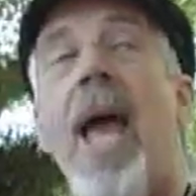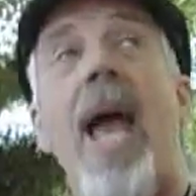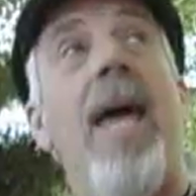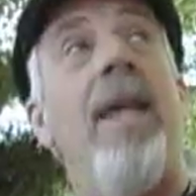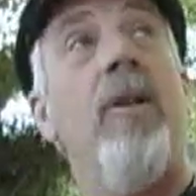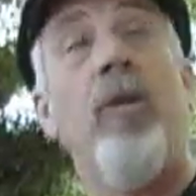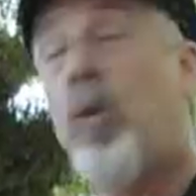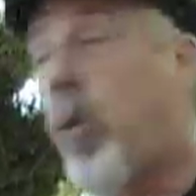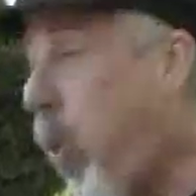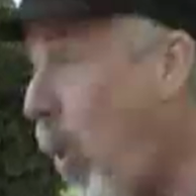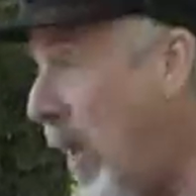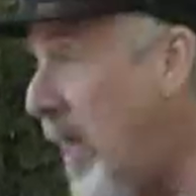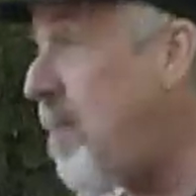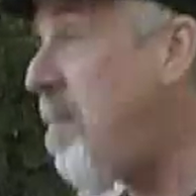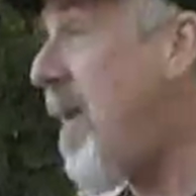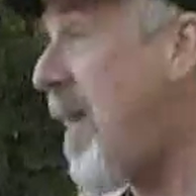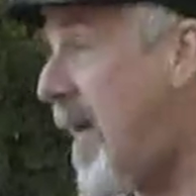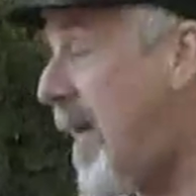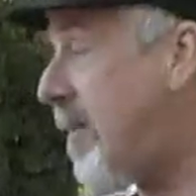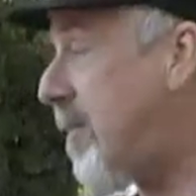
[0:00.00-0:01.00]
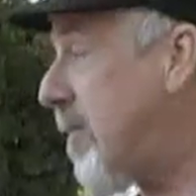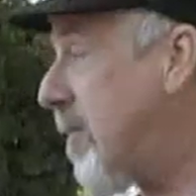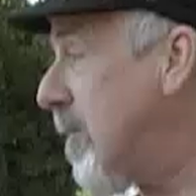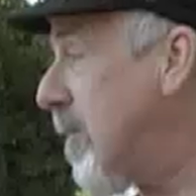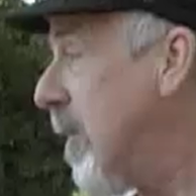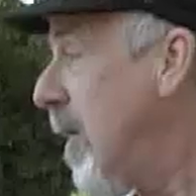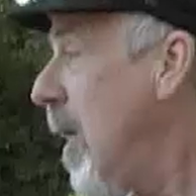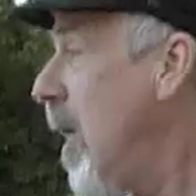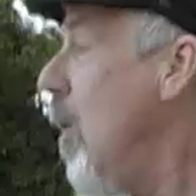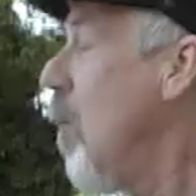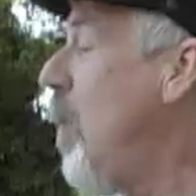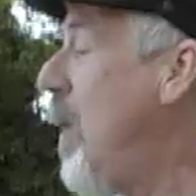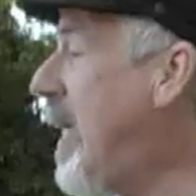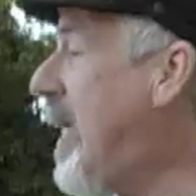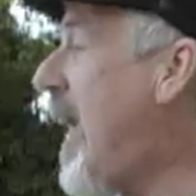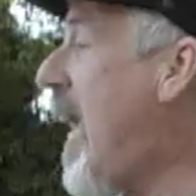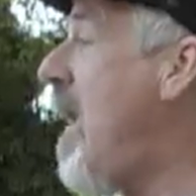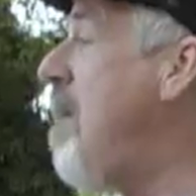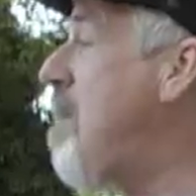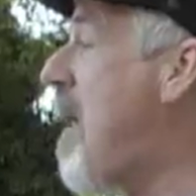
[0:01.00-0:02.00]
And in 20 minutes, we
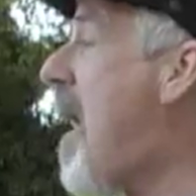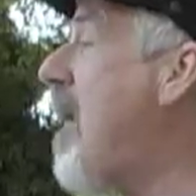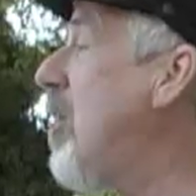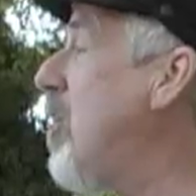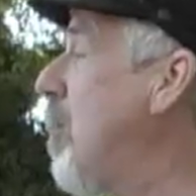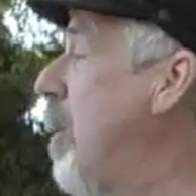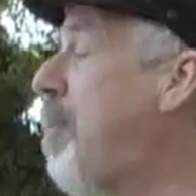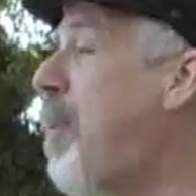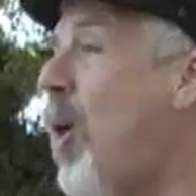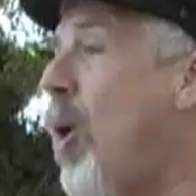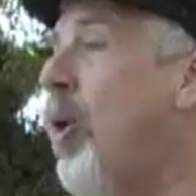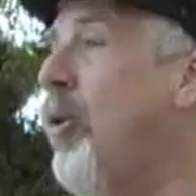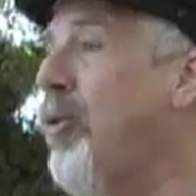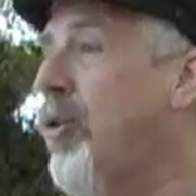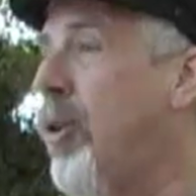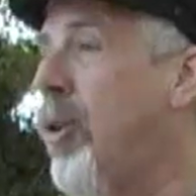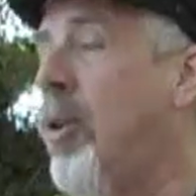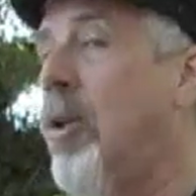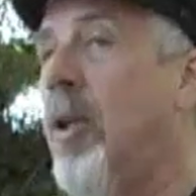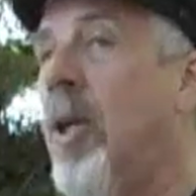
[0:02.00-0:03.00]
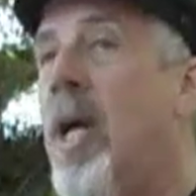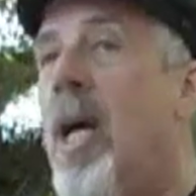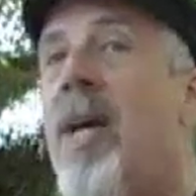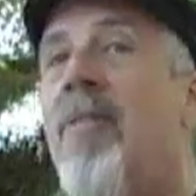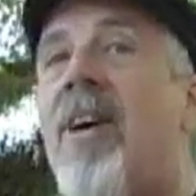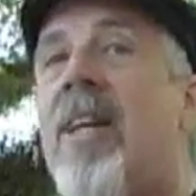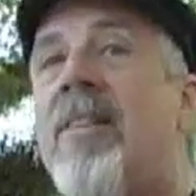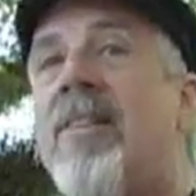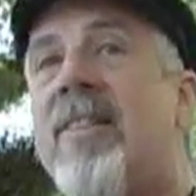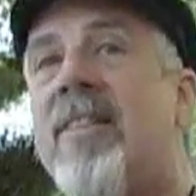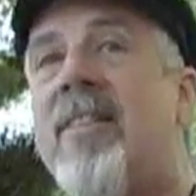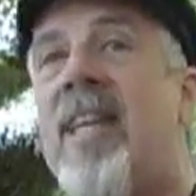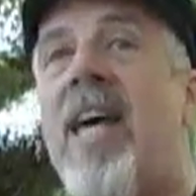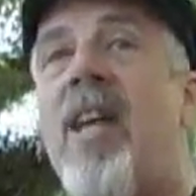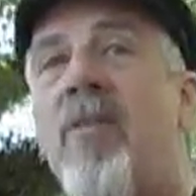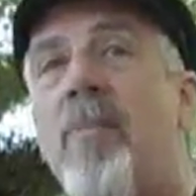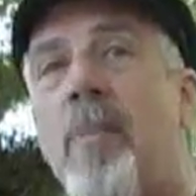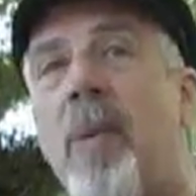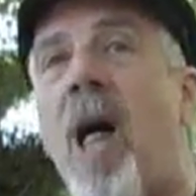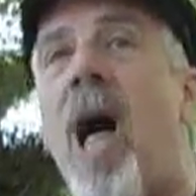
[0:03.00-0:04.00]
came back with a proposal that
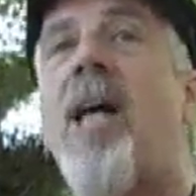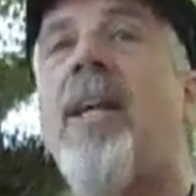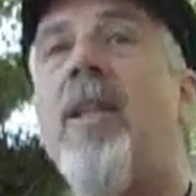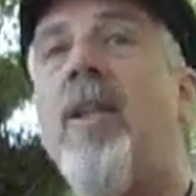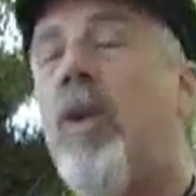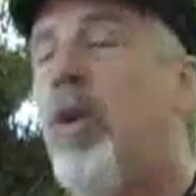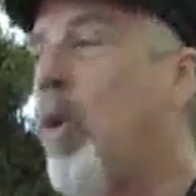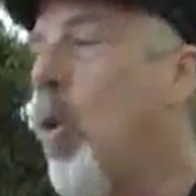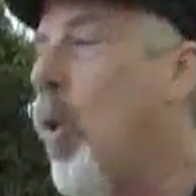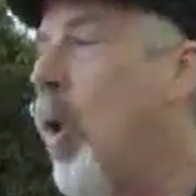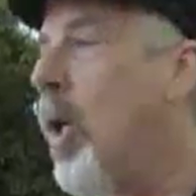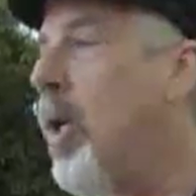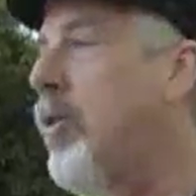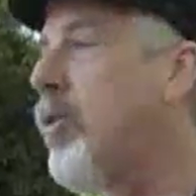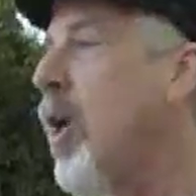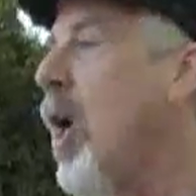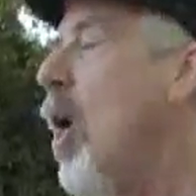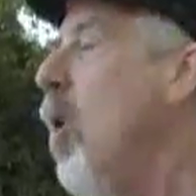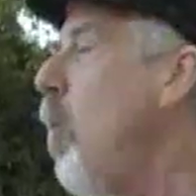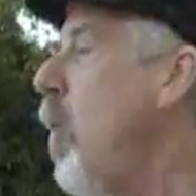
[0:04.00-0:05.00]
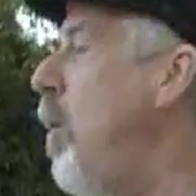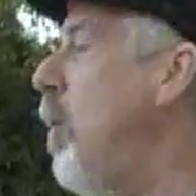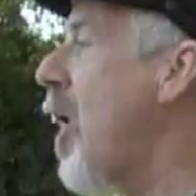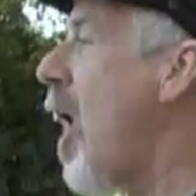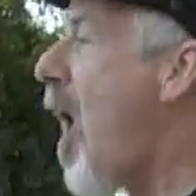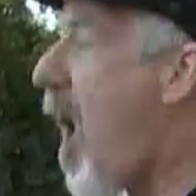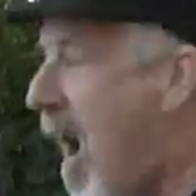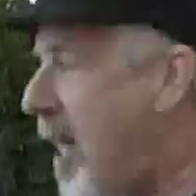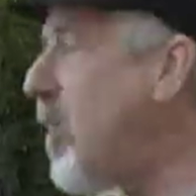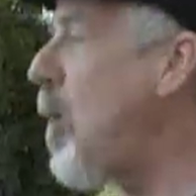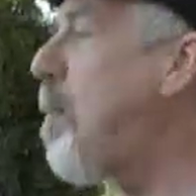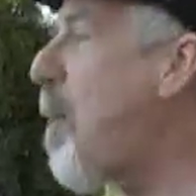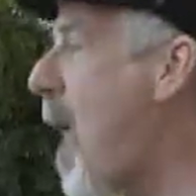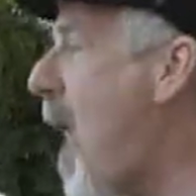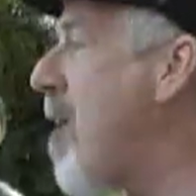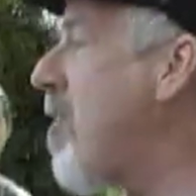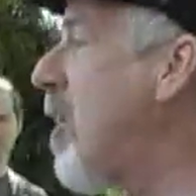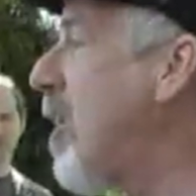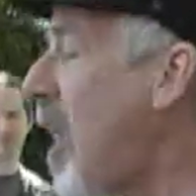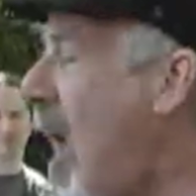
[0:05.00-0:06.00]
instead of blocking the doors, we would
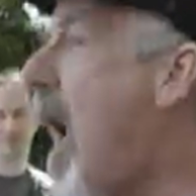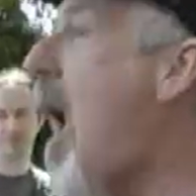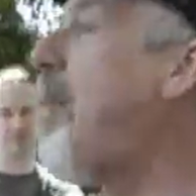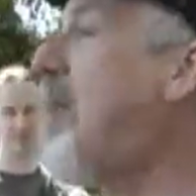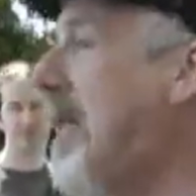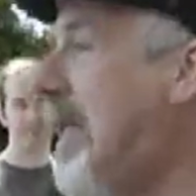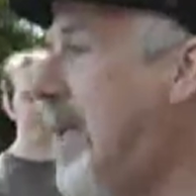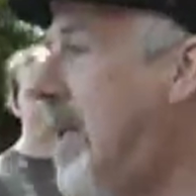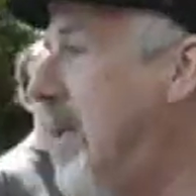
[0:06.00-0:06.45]
occupy the lobby